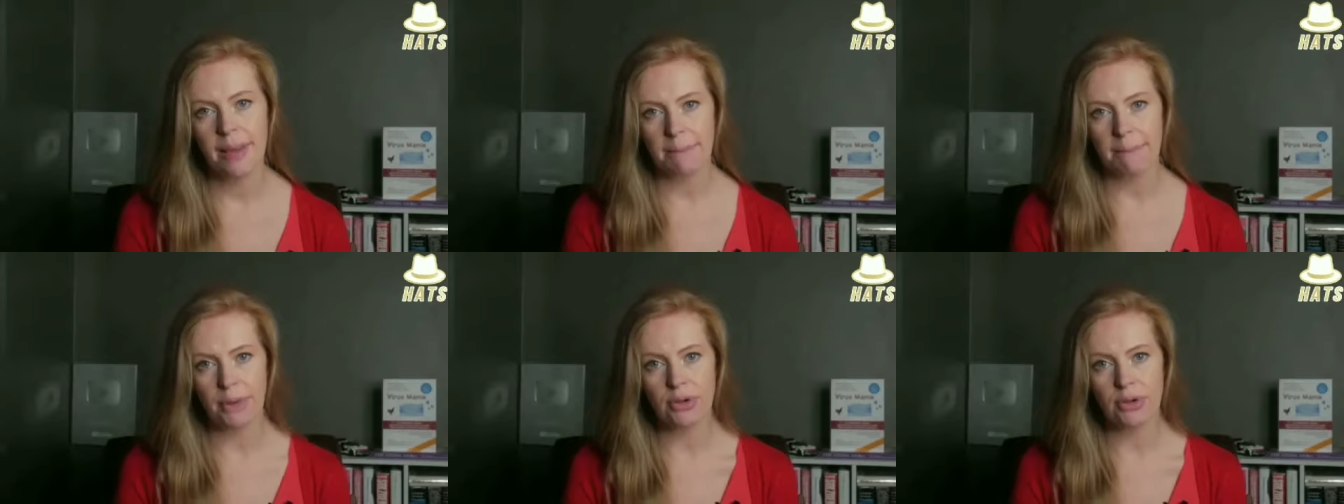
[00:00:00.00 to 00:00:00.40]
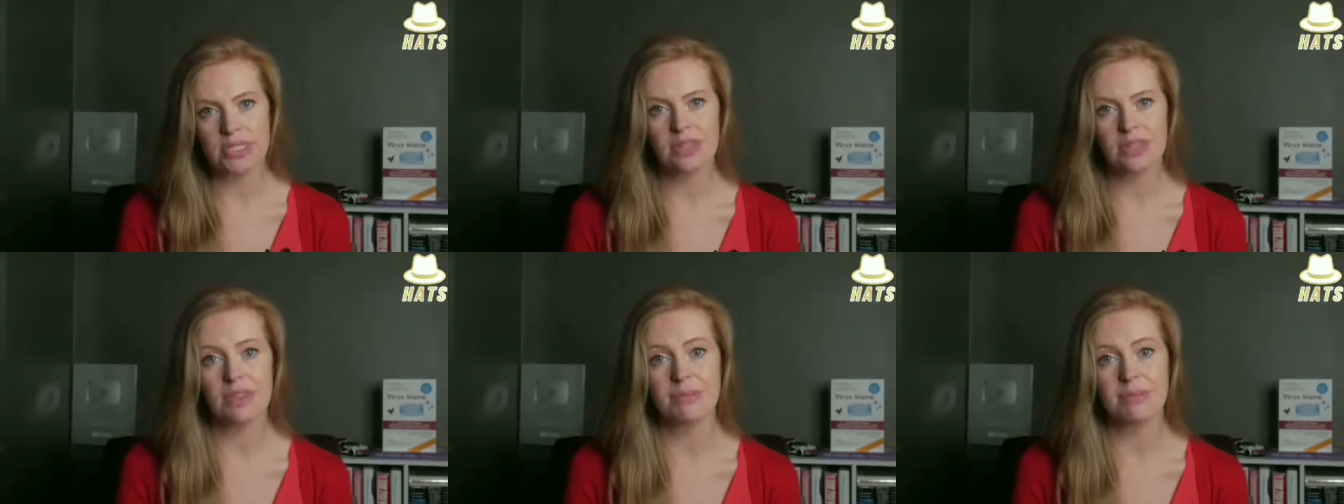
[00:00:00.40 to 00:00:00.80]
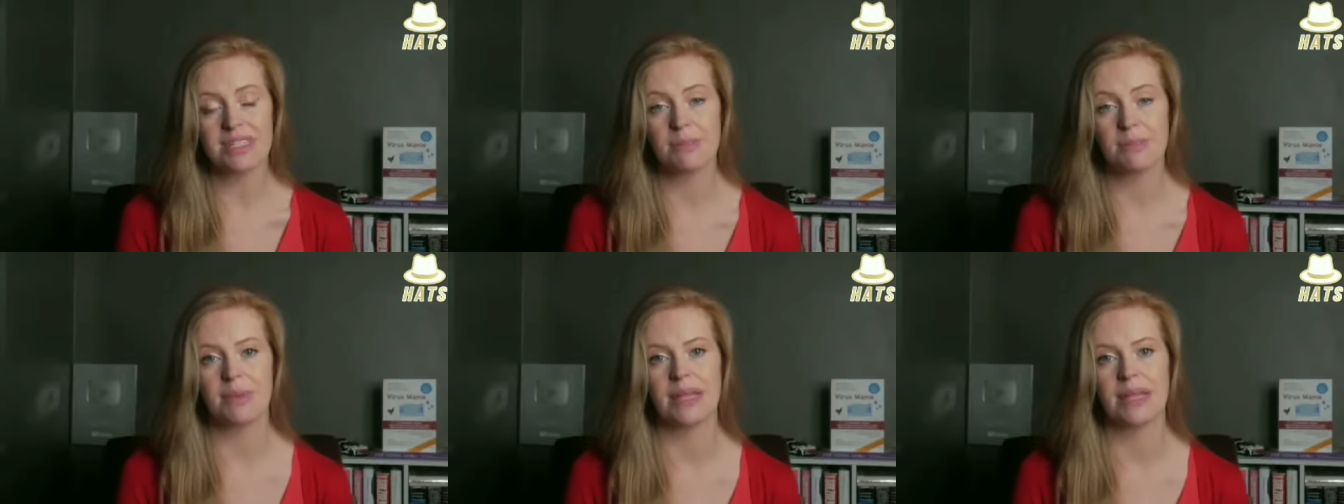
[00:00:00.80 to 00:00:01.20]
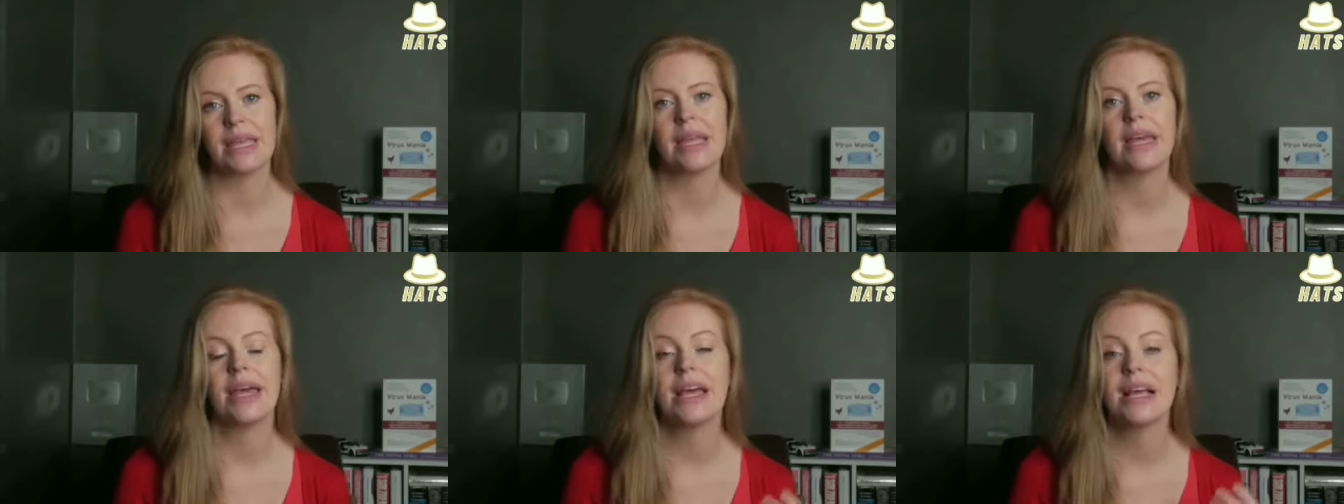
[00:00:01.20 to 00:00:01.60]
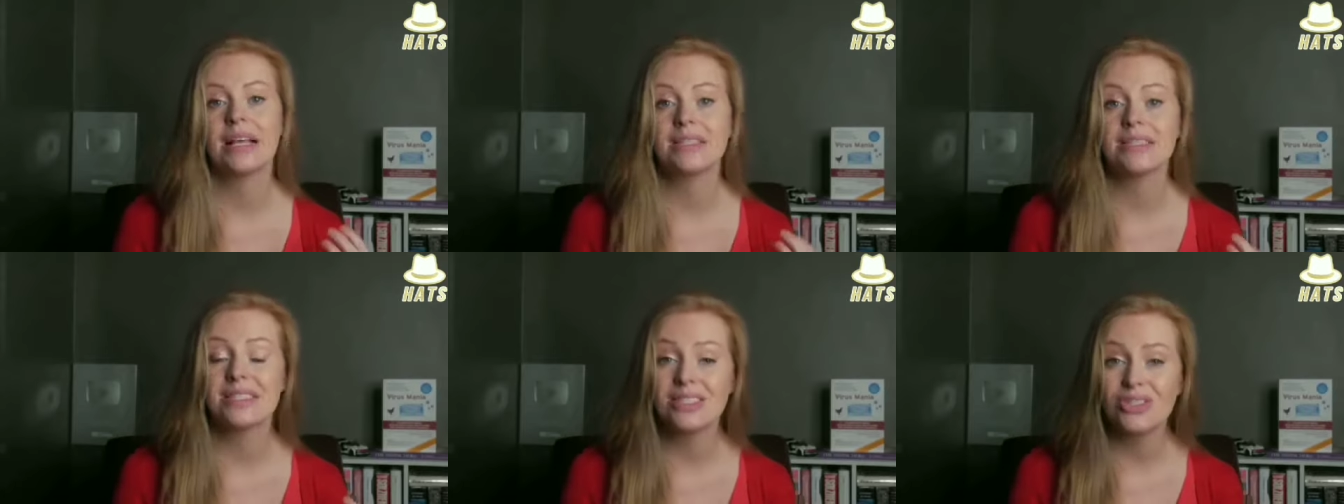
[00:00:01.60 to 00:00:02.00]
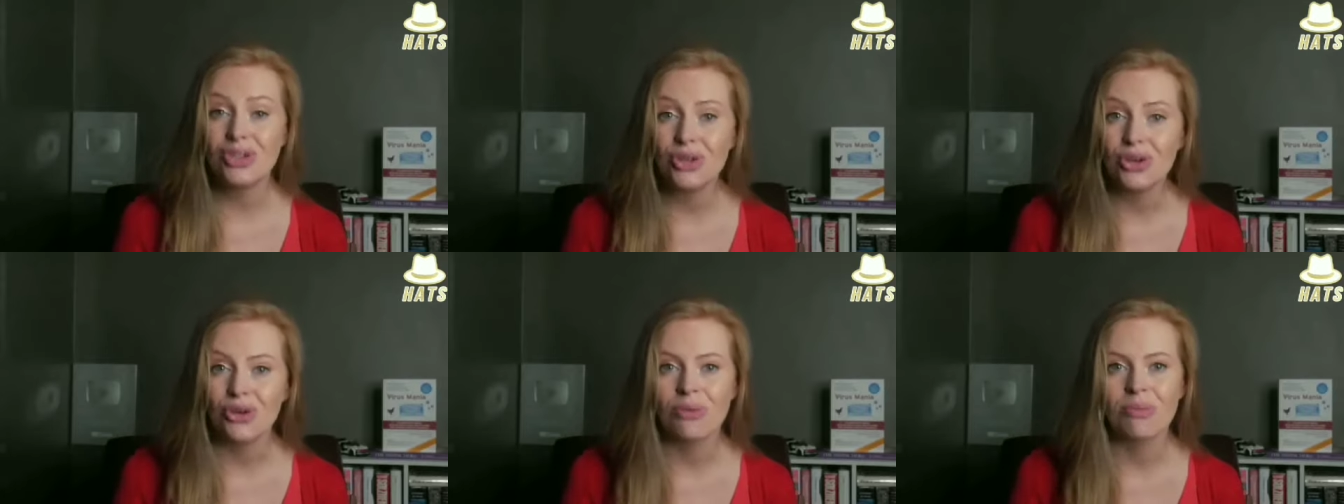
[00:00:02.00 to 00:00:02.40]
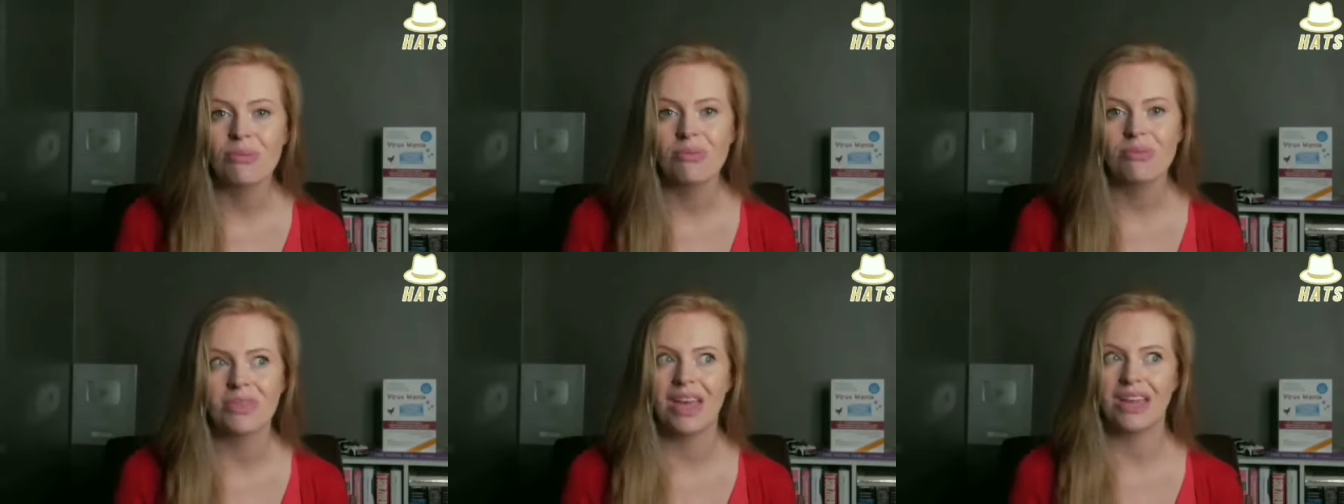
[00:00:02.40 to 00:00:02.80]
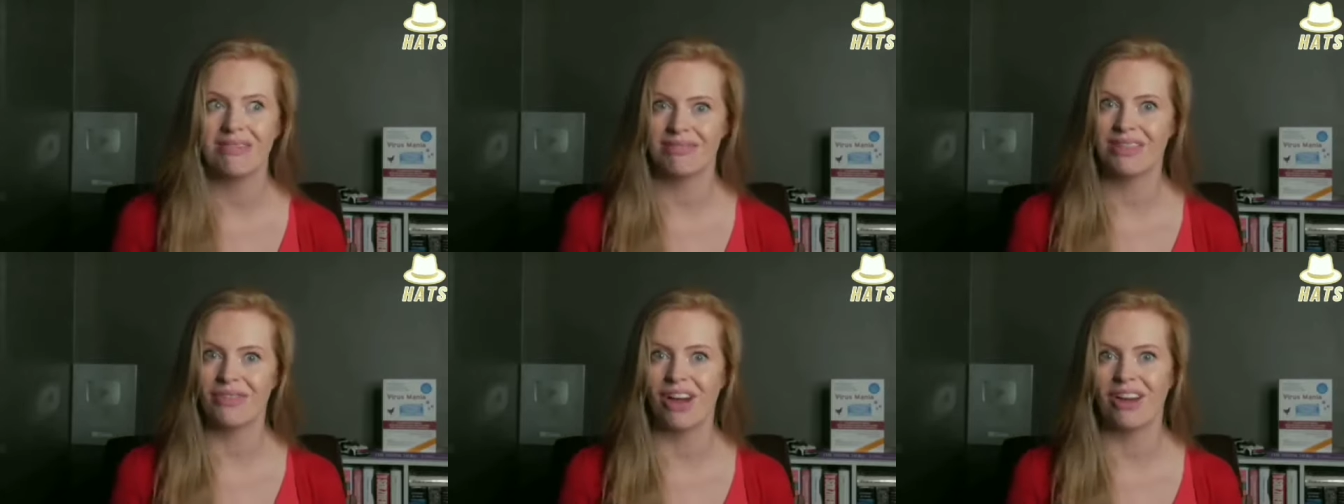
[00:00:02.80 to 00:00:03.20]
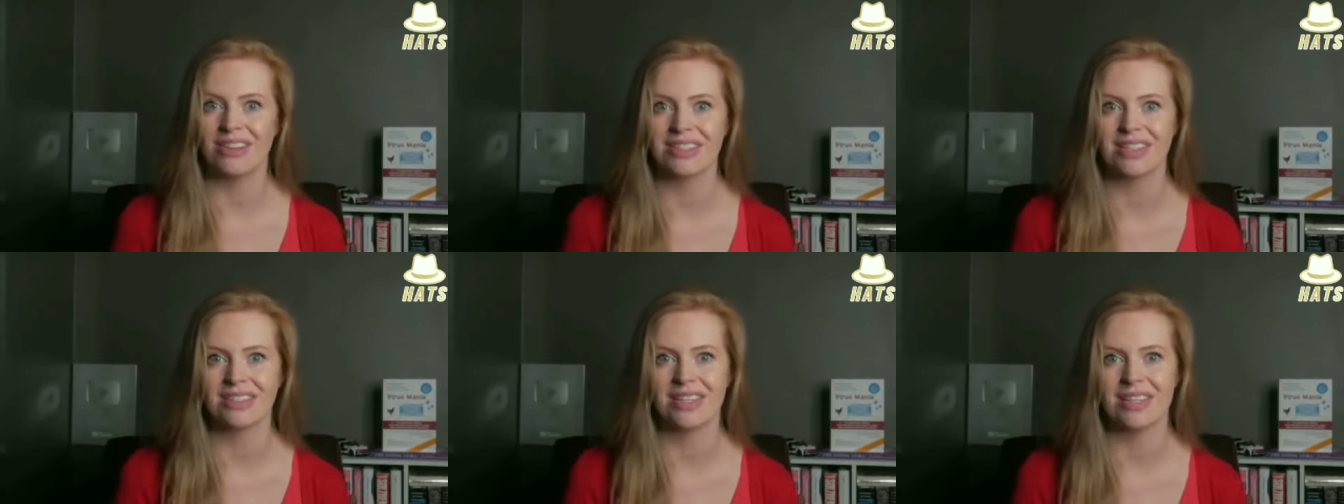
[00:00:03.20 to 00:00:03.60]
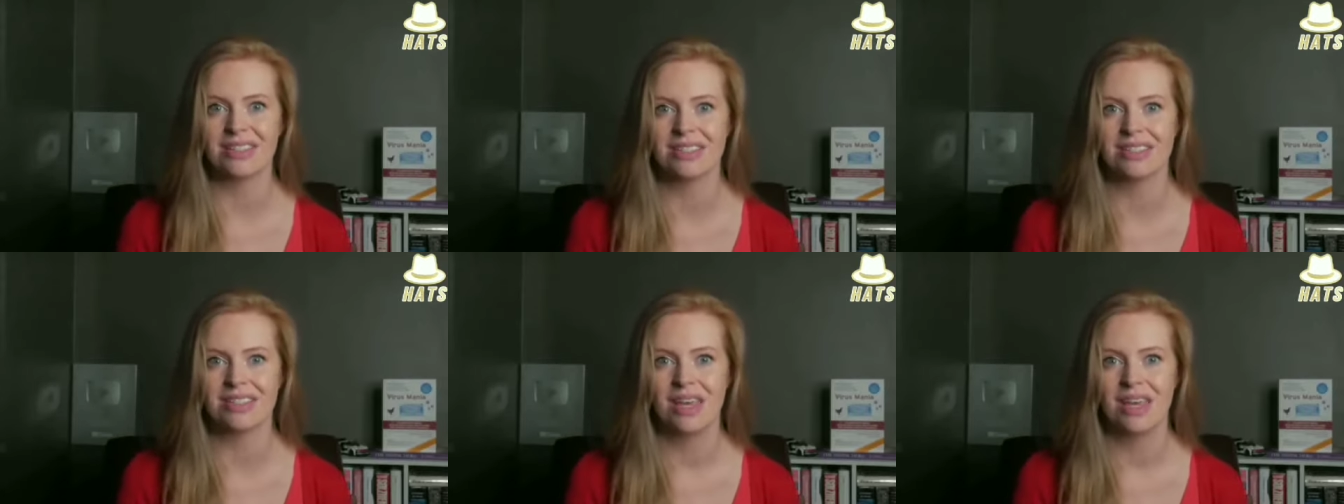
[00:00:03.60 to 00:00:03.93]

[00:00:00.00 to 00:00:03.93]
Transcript: most of them simply assume that the virus exists.